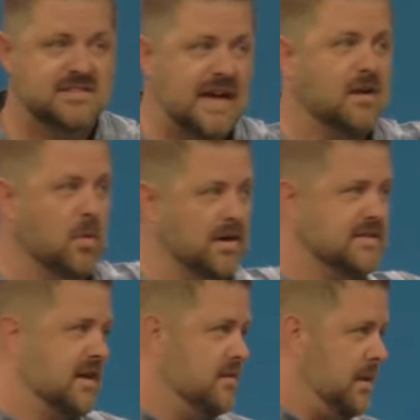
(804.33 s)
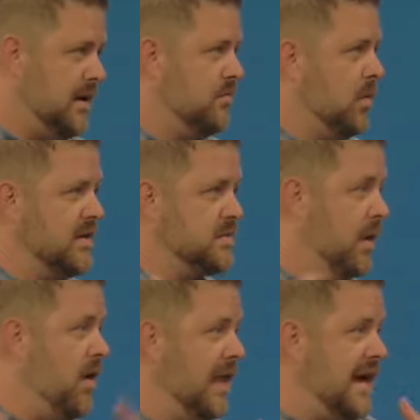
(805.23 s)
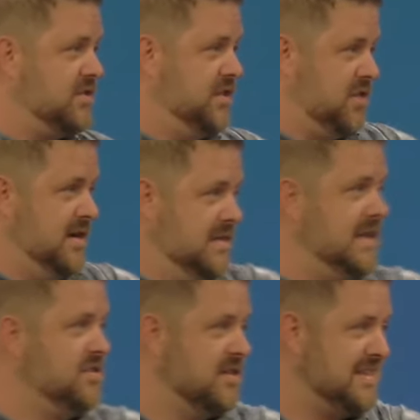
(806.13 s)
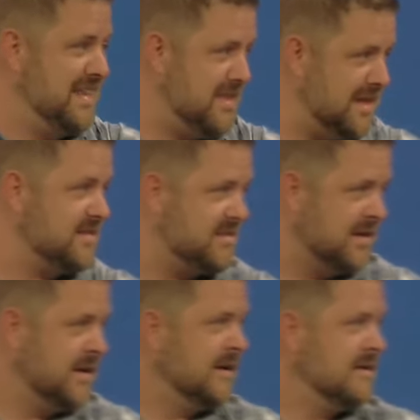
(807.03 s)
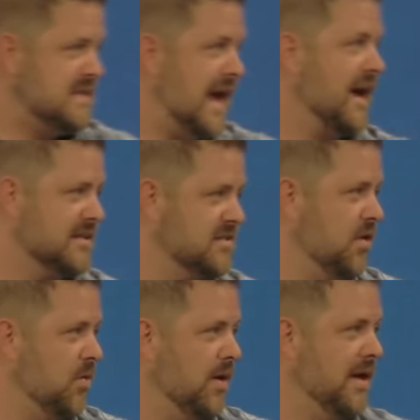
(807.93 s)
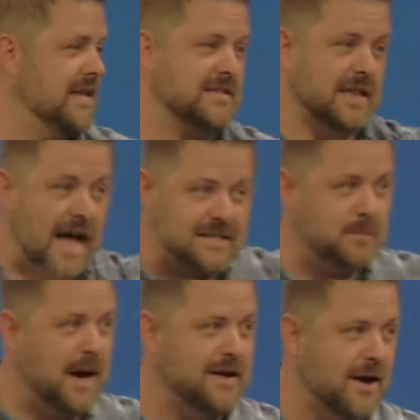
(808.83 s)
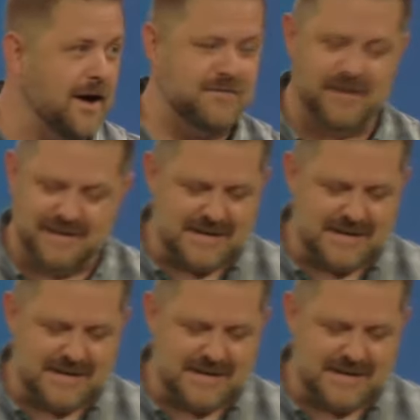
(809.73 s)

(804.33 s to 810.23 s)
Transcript: The second one is going to be, what is Paul actually trying to teach us in this text. So uh, it's a lot to bite off.